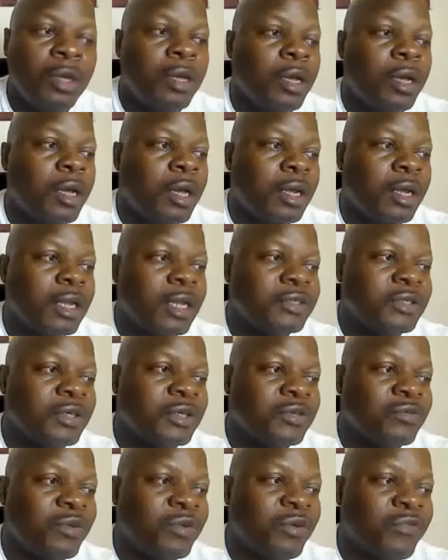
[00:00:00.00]
Let's
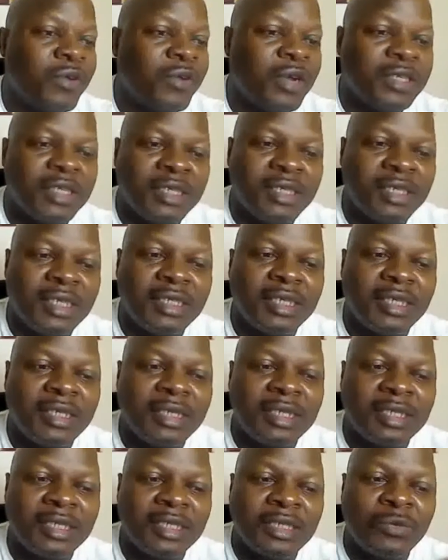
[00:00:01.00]
just refresh it. This
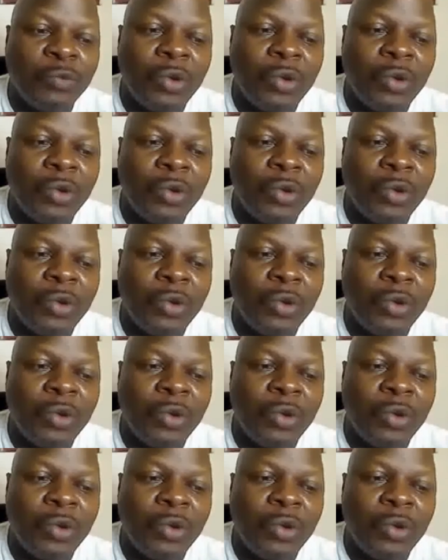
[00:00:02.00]
is